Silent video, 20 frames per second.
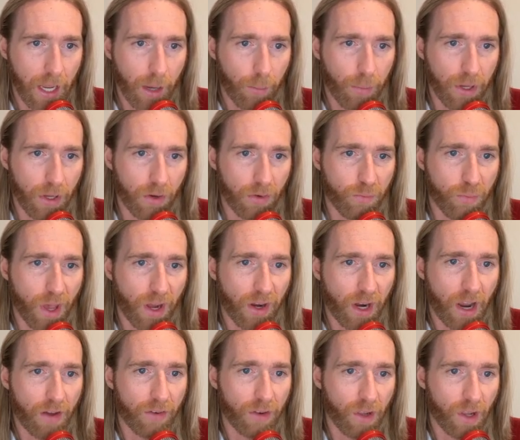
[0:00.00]
But you'd better
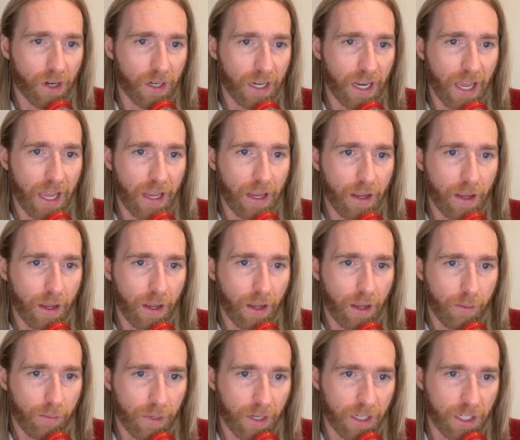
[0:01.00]
have a long day
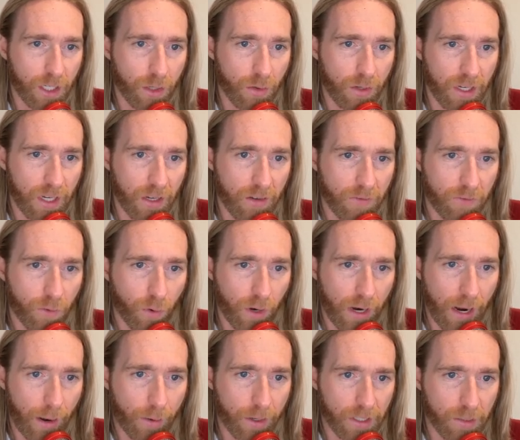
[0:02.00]
because you would need 4
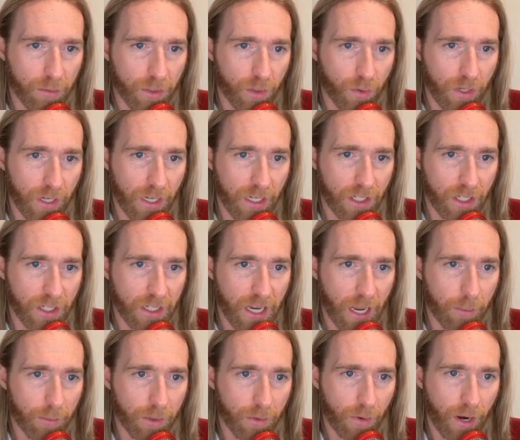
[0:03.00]
hours between each
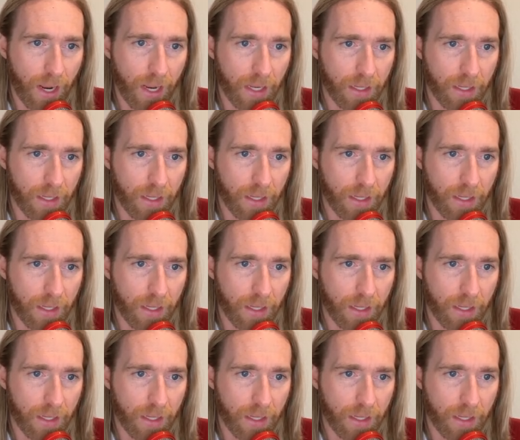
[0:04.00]
attempt, right?